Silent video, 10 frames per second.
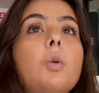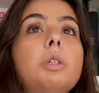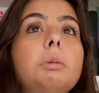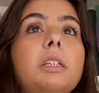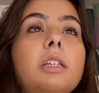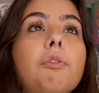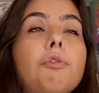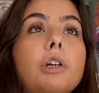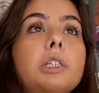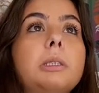was one of the
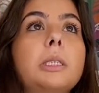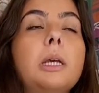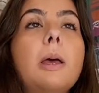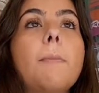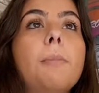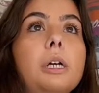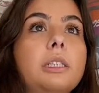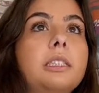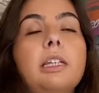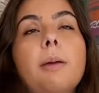first
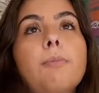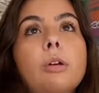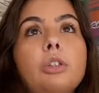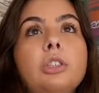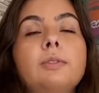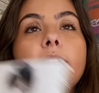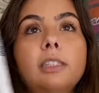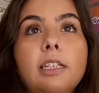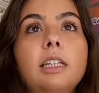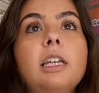mangas that I purchased
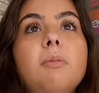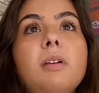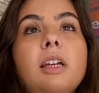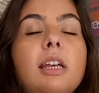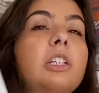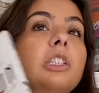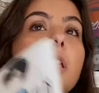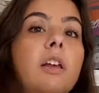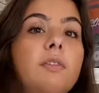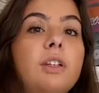physically because I just
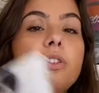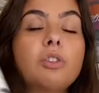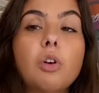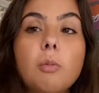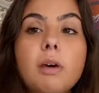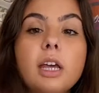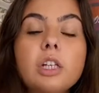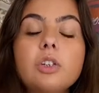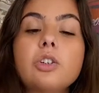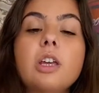loved it so
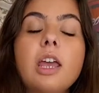much.